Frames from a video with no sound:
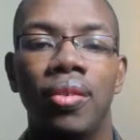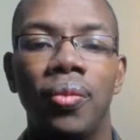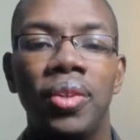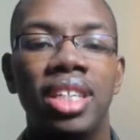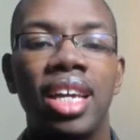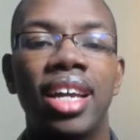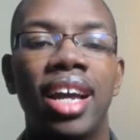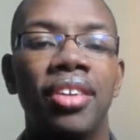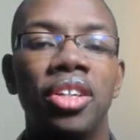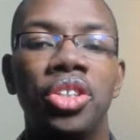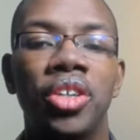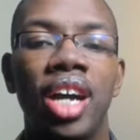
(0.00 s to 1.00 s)
We take out
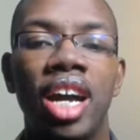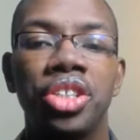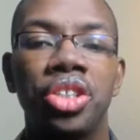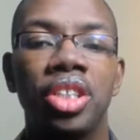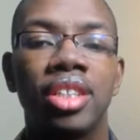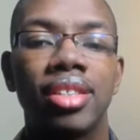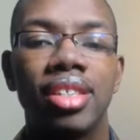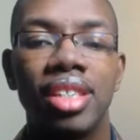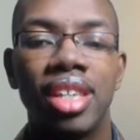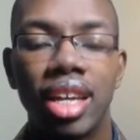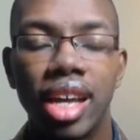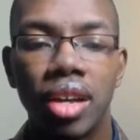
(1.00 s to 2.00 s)
the trash just to
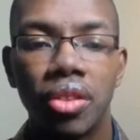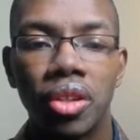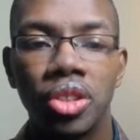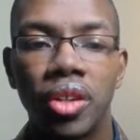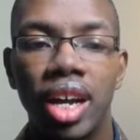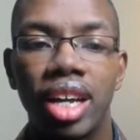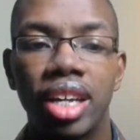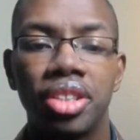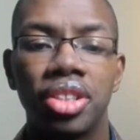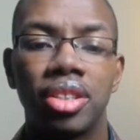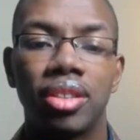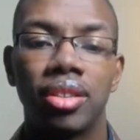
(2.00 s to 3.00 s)
take out the
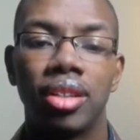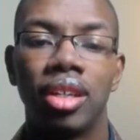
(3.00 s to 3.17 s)
trash.